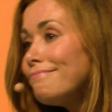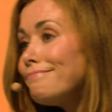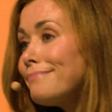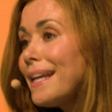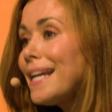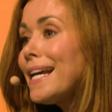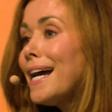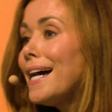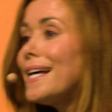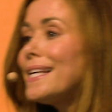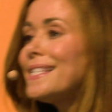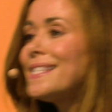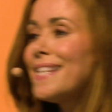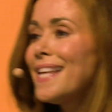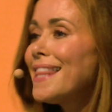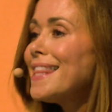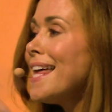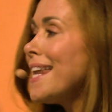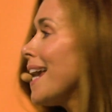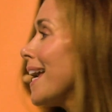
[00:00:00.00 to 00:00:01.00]
because
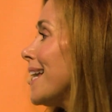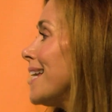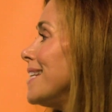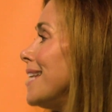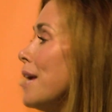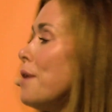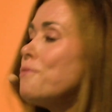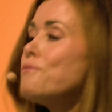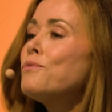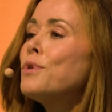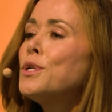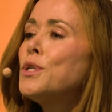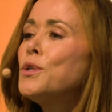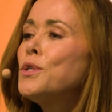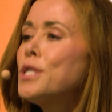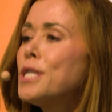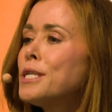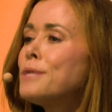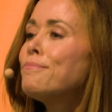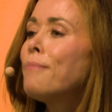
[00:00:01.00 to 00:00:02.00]
then I can, it
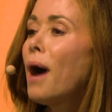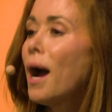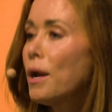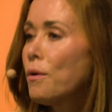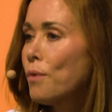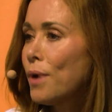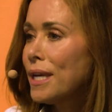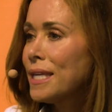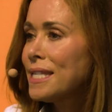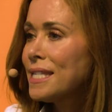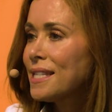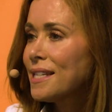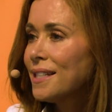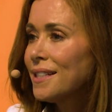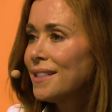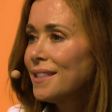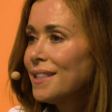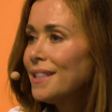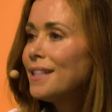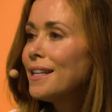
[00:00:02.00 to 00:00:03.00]
reduces my risk
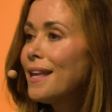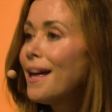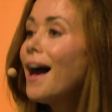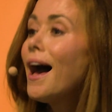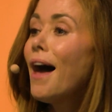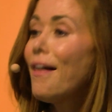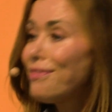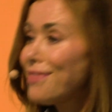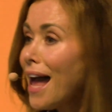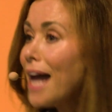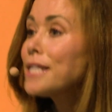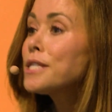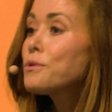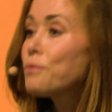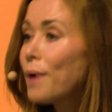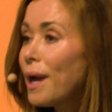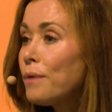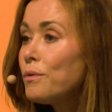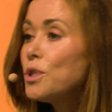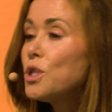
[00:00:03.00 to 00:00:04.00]
that's
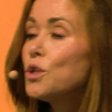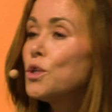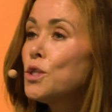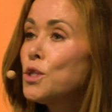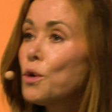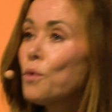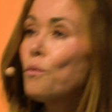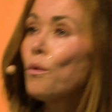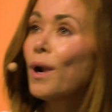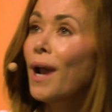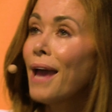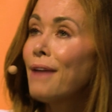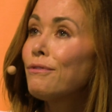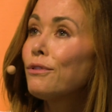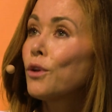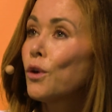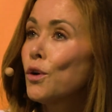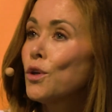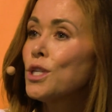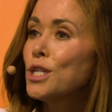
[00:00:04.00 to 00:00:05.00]
what I would do. So what I've
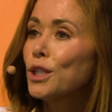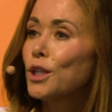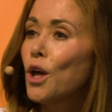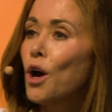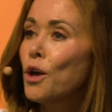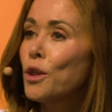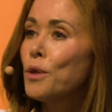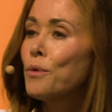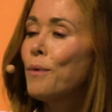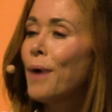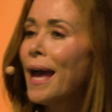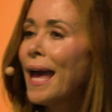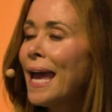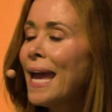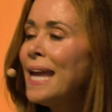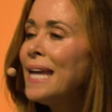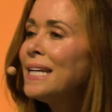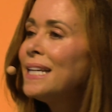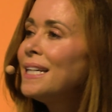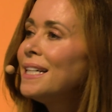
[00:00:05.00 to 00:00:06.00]
learned along the
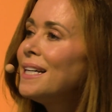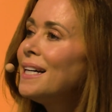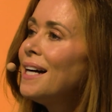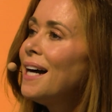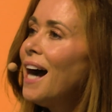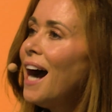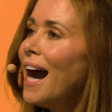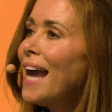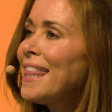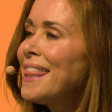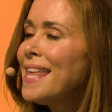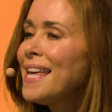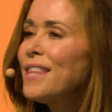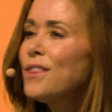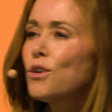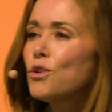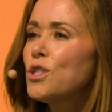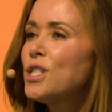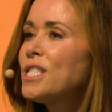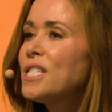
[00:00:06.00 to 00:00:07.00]
way, I think
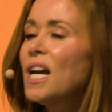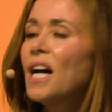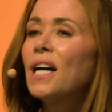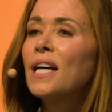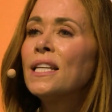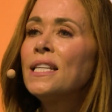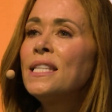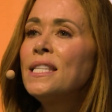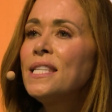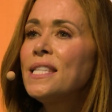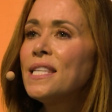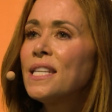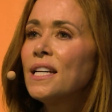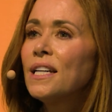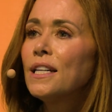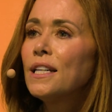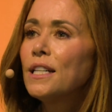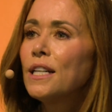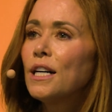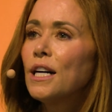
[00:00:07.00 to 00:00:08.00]
there's tons
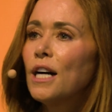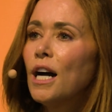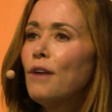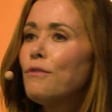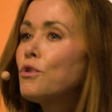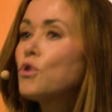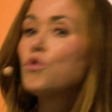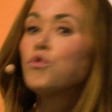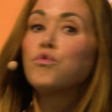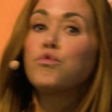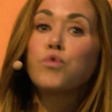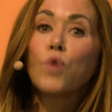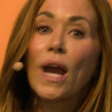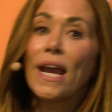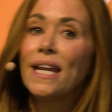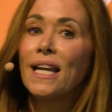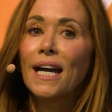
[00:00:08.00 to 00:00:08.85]
of great